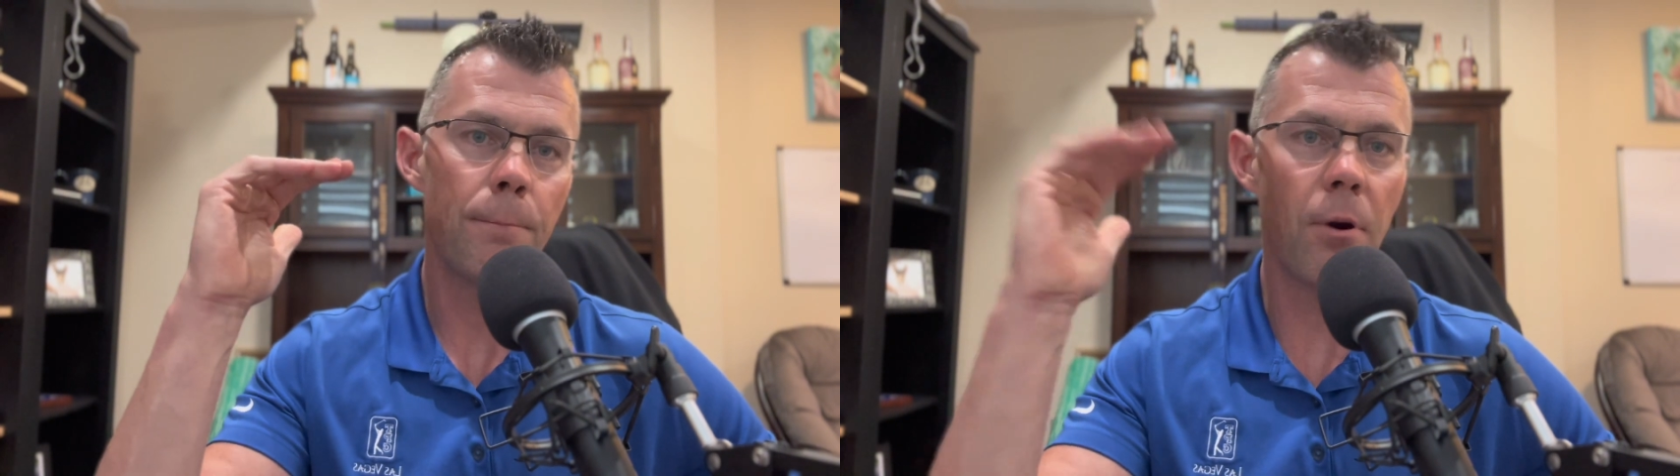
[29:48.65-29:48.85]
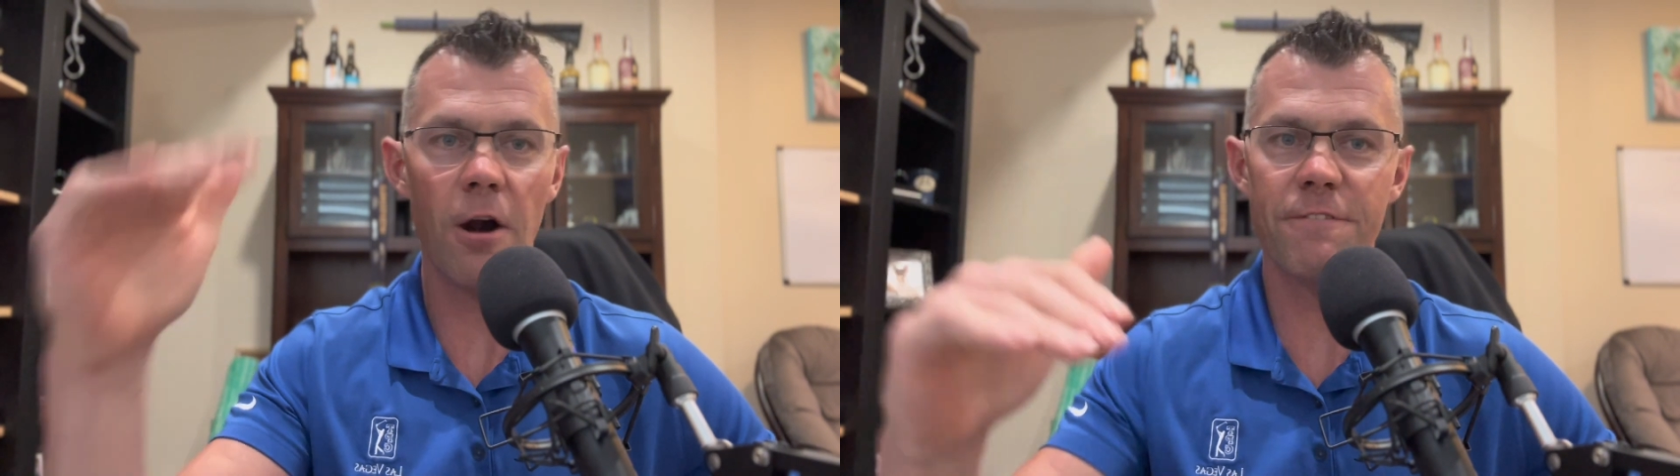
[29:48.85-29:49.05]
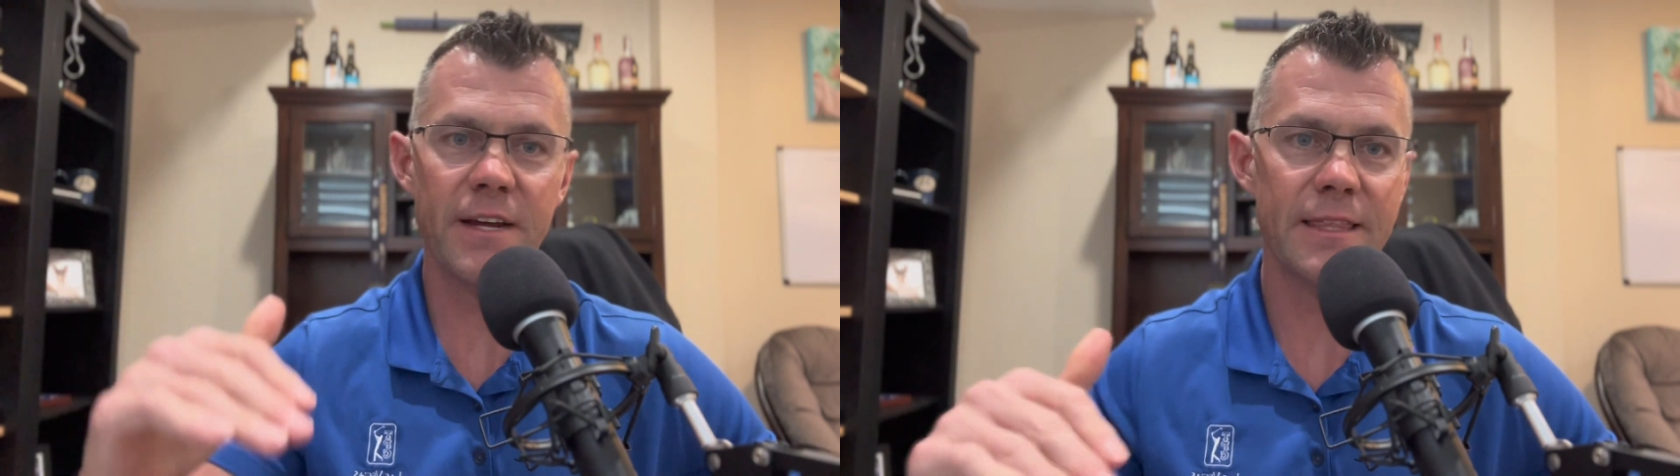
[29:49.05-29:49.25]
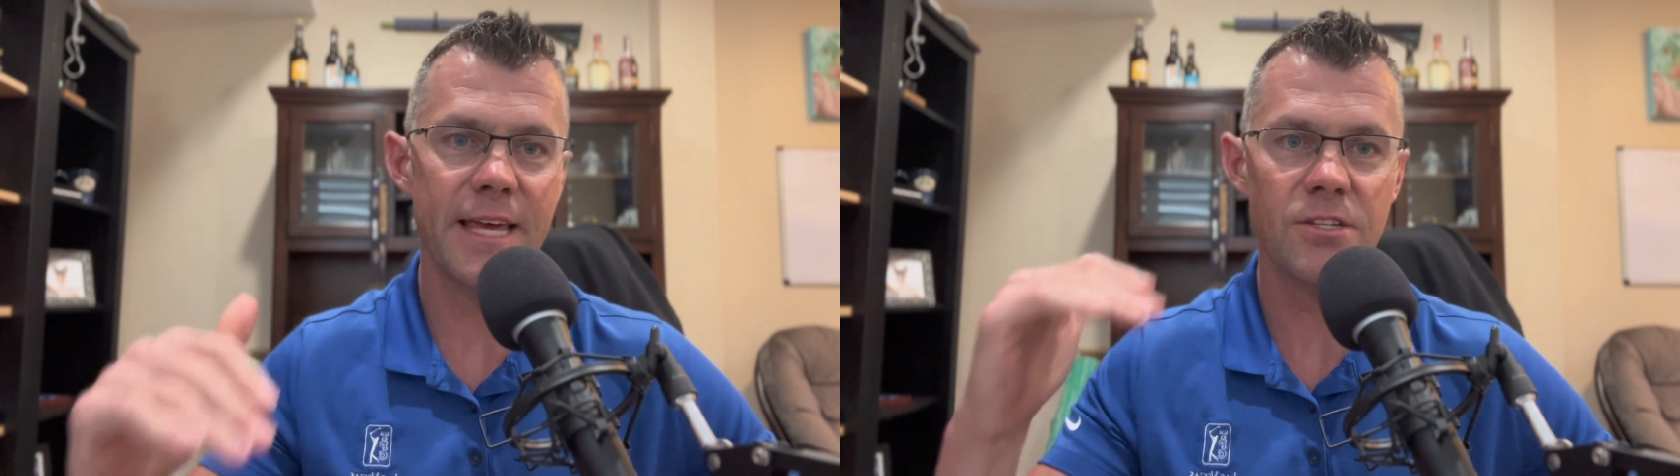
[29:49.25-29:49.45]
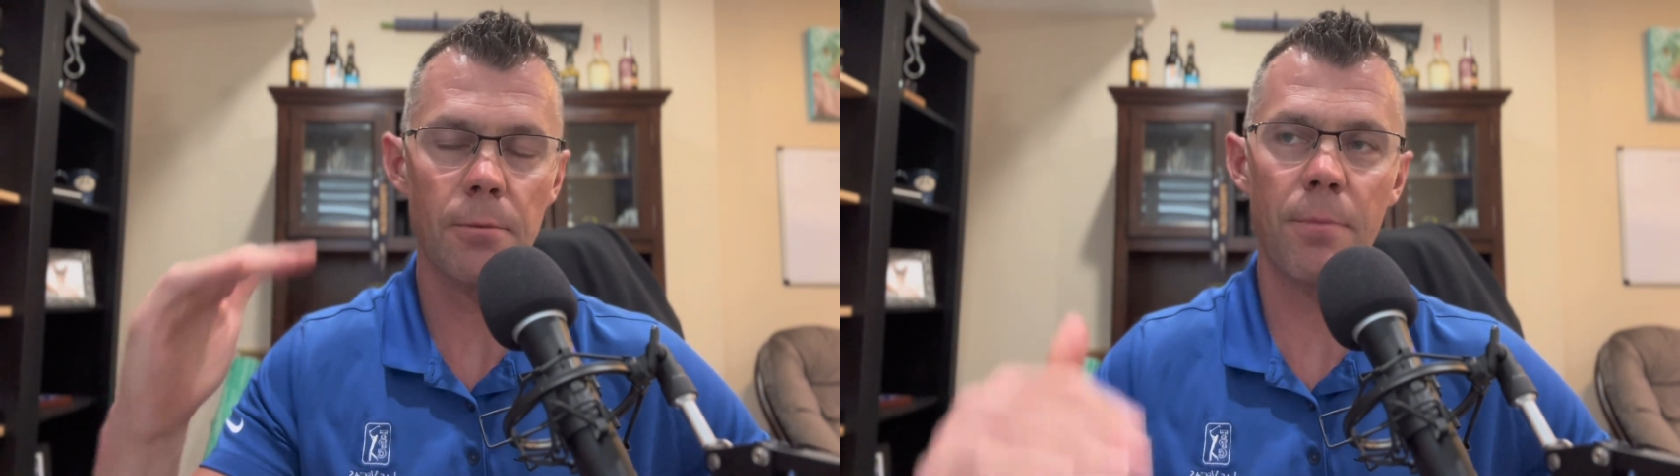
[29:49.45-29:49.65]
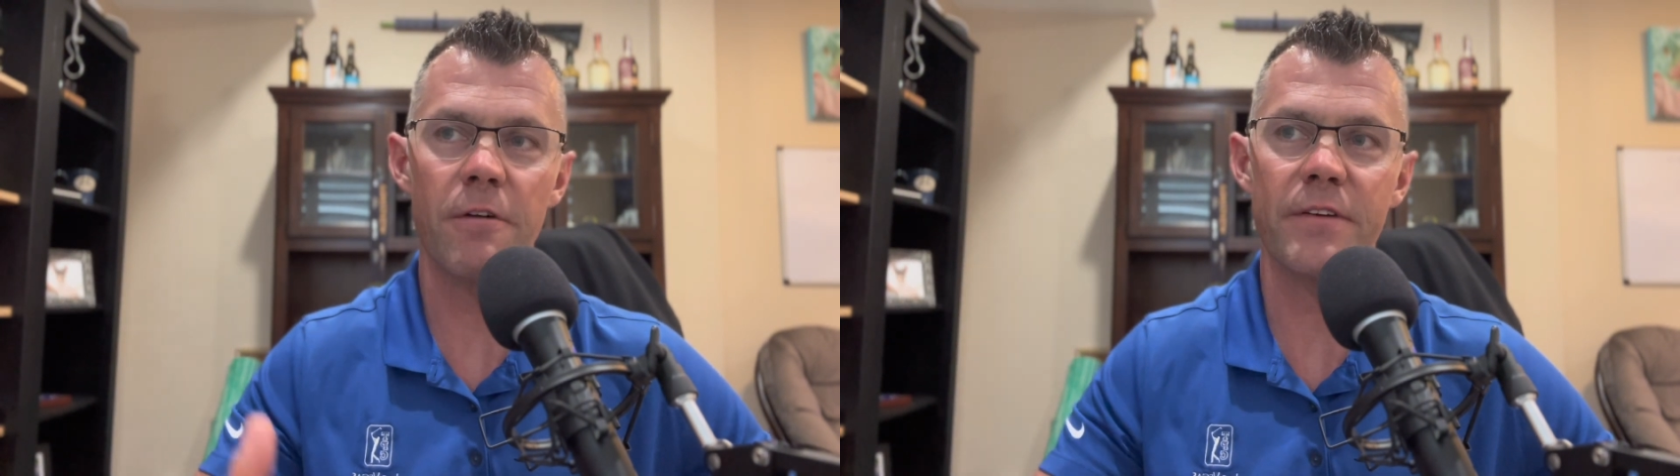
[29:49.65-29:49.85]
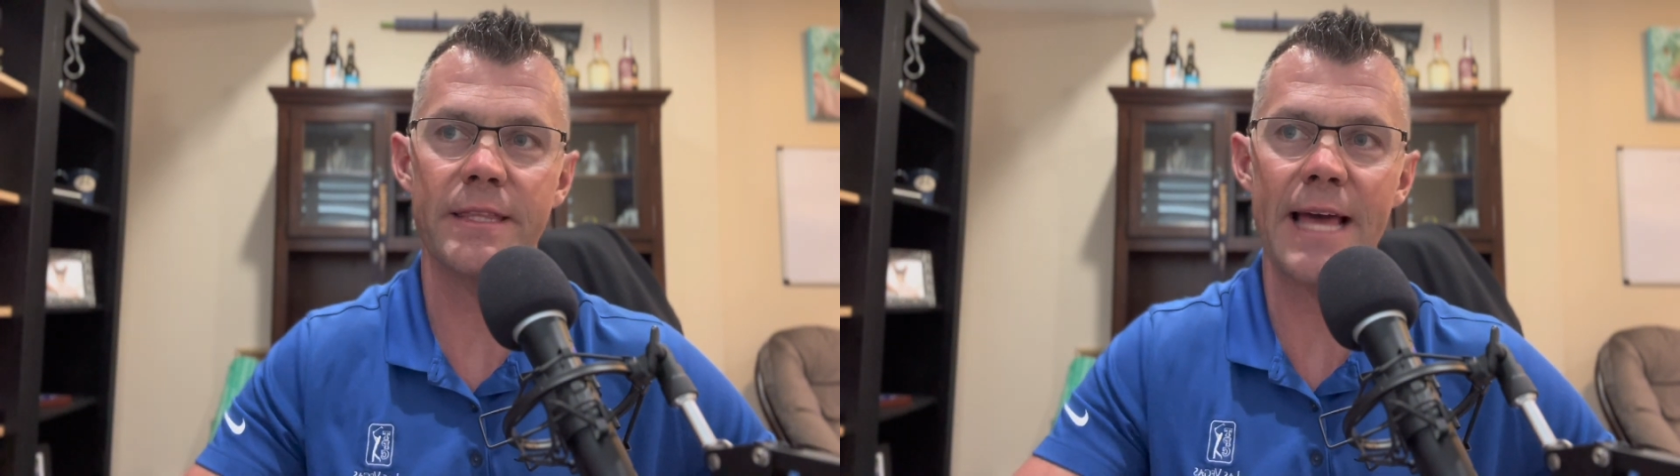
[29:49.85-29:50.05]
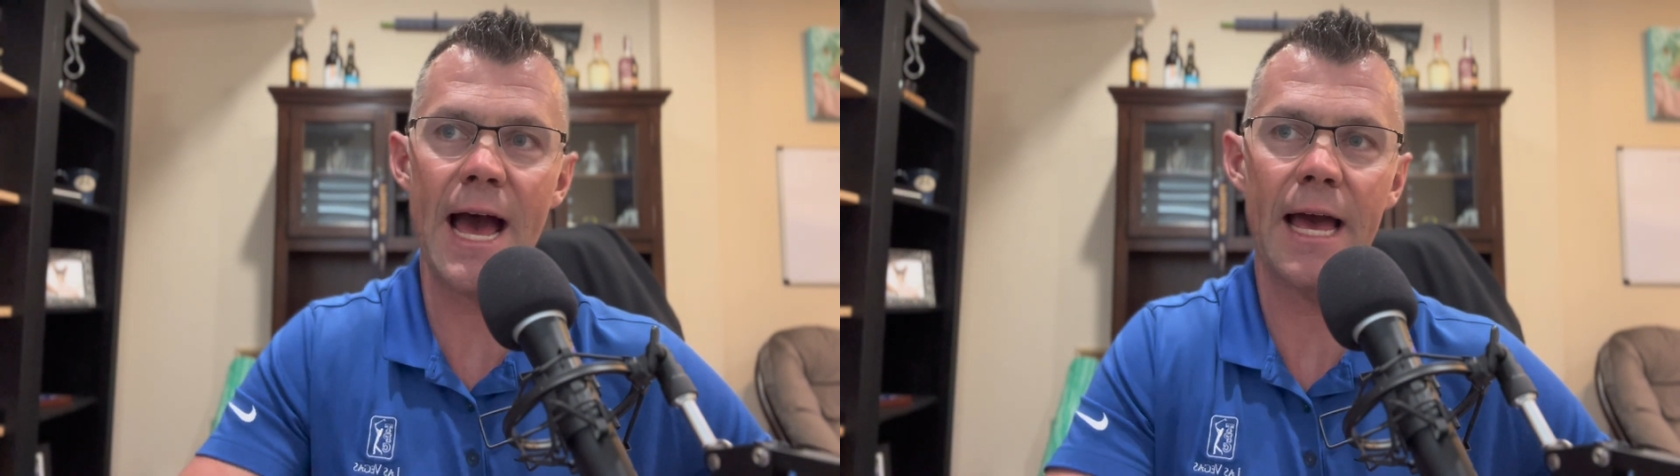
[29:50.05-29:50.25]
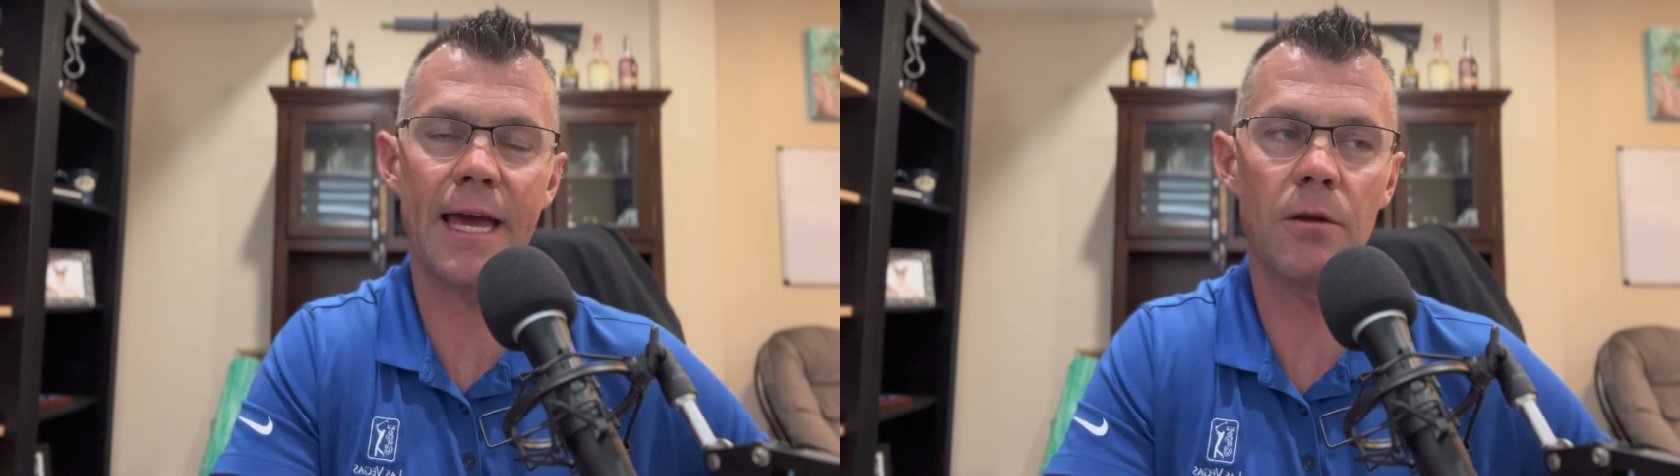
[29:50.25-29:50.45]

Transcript: perfect this or perfect that.